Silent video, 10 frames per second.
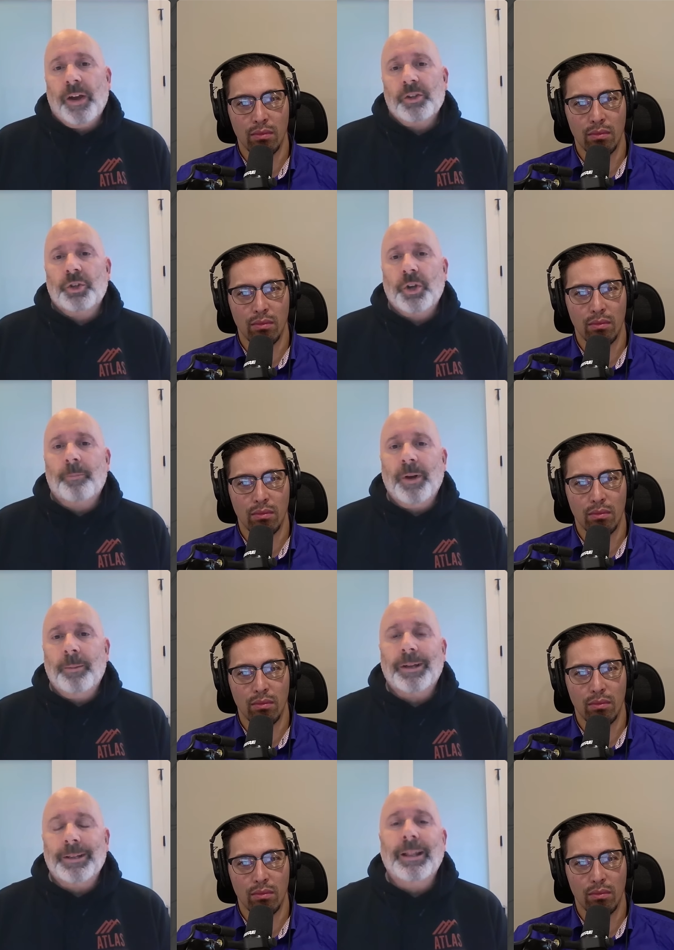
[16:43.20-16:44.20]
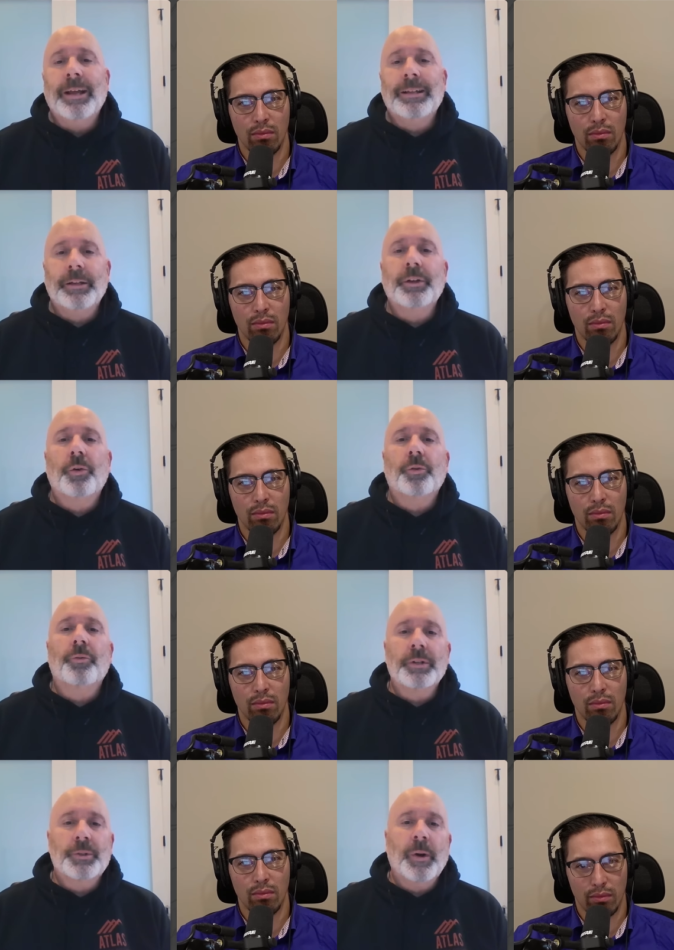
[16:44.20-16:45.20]
Speaker 1: actually gone public likely to go and
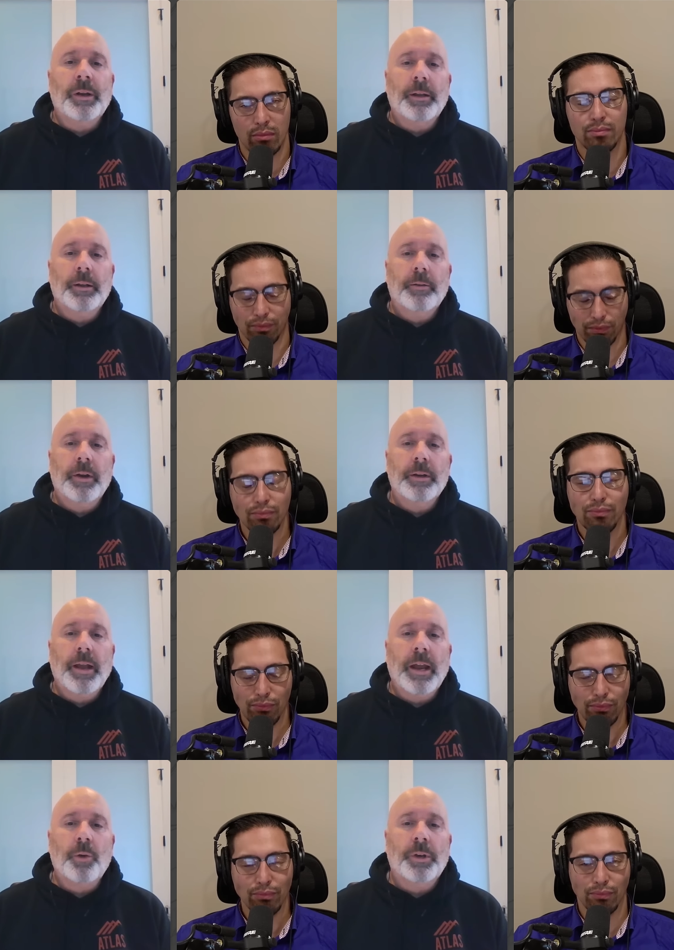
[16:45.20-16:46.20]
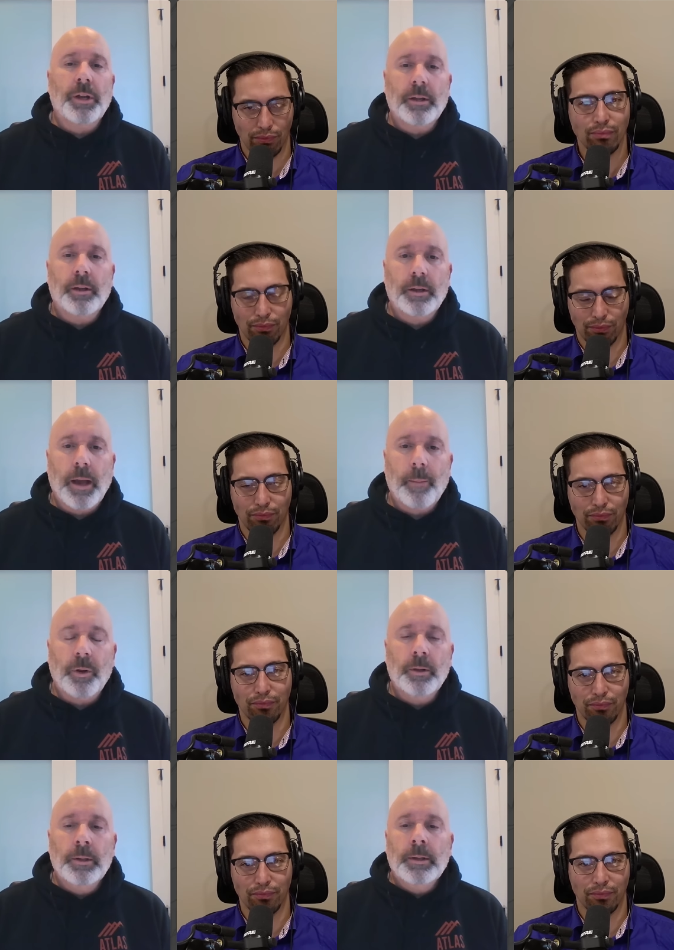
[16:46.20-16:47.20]
raise money right equity
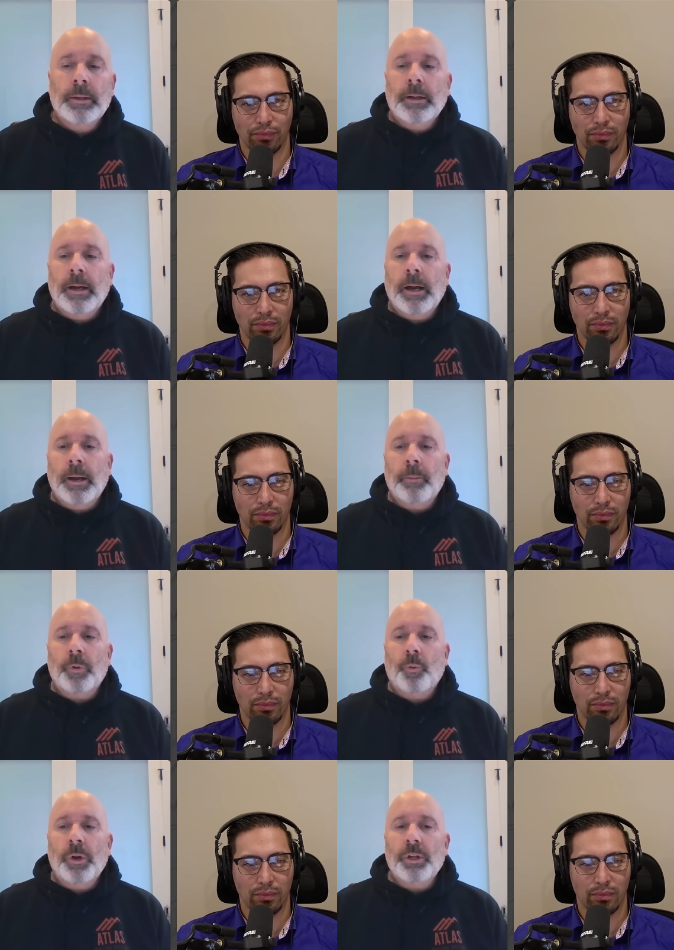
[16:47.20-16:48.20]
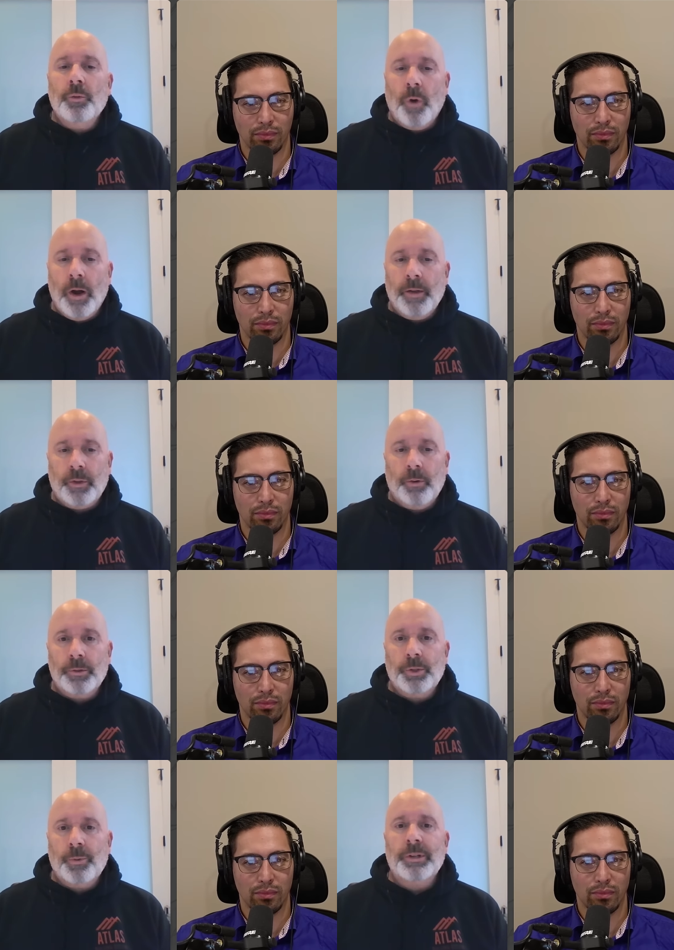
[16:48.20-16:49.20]
capital um, what you want though
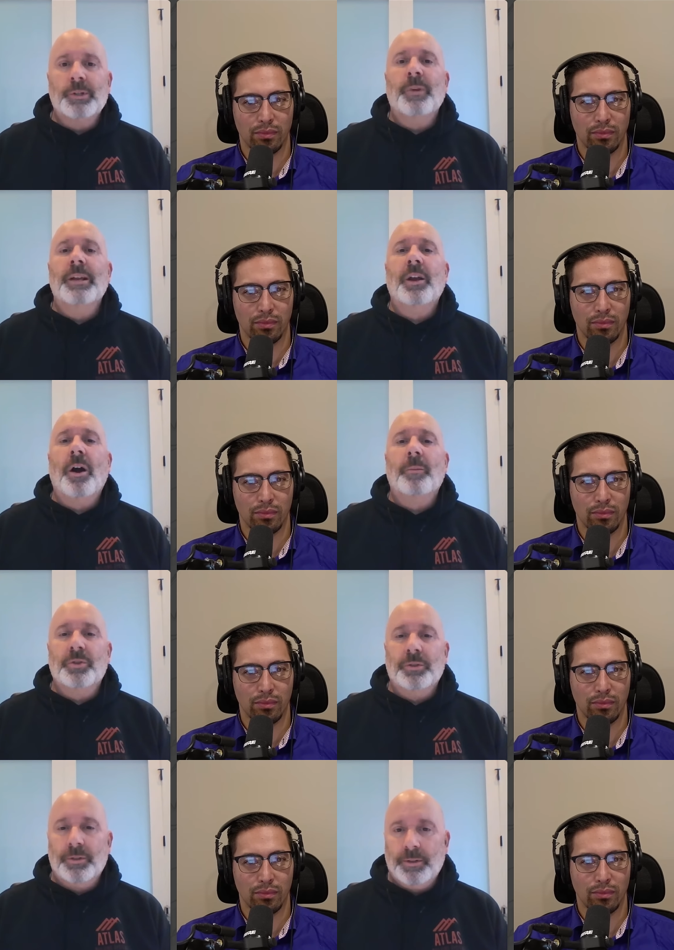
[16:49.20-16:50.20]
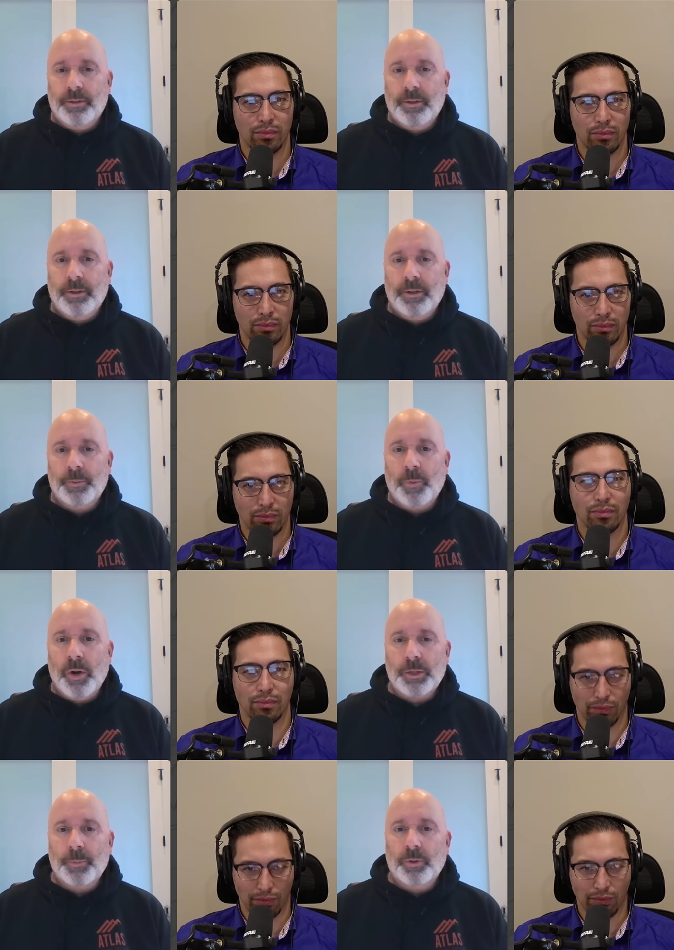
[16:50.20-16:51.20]
is you want as many options uh, as
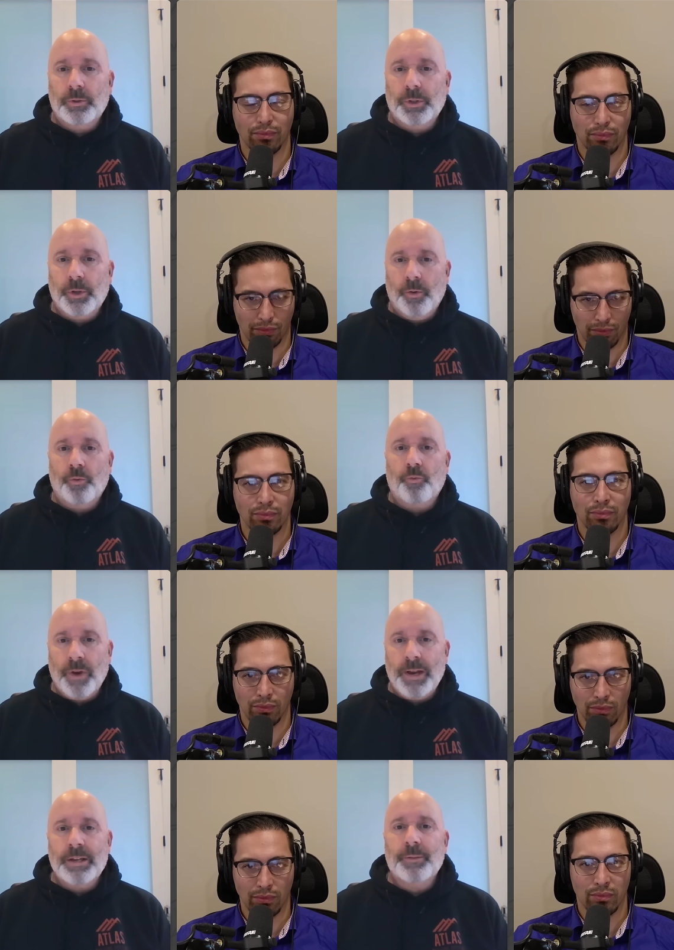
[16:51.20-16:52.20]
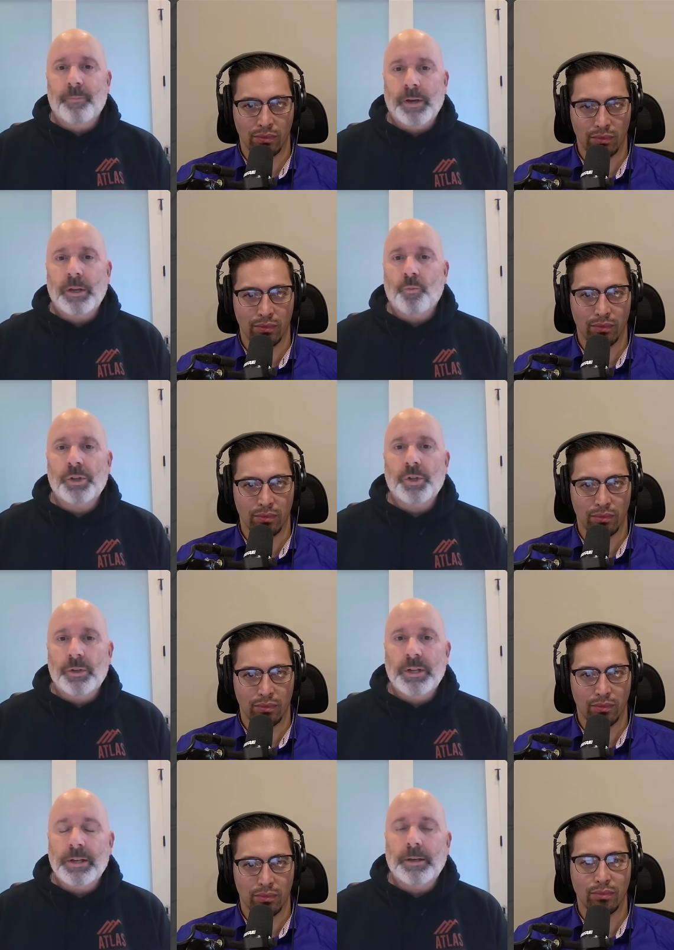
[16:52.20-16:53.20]
possible to go and raise money when you
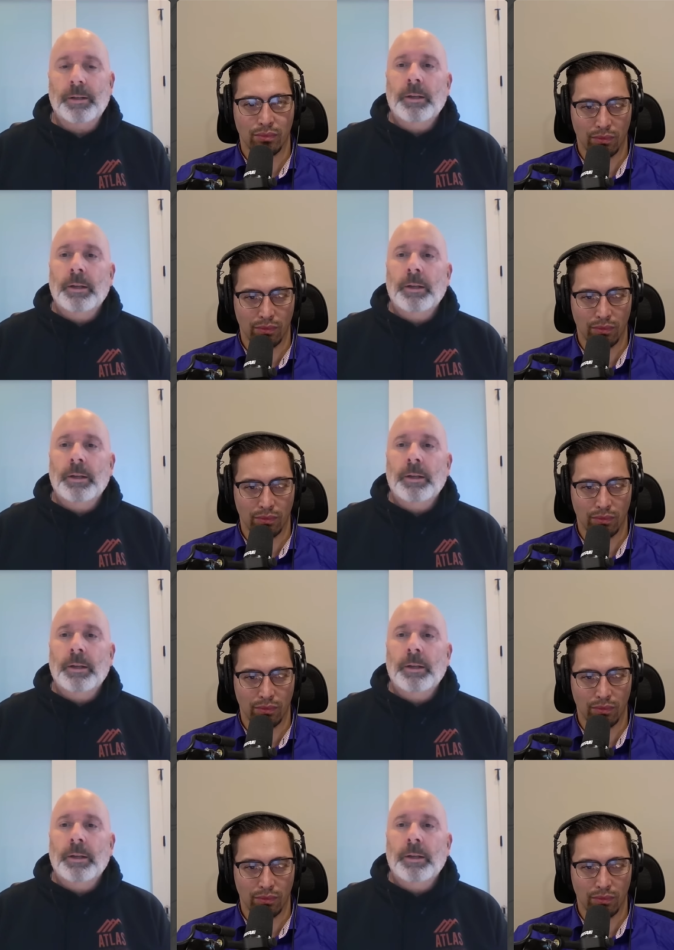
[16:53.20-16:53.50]
need it.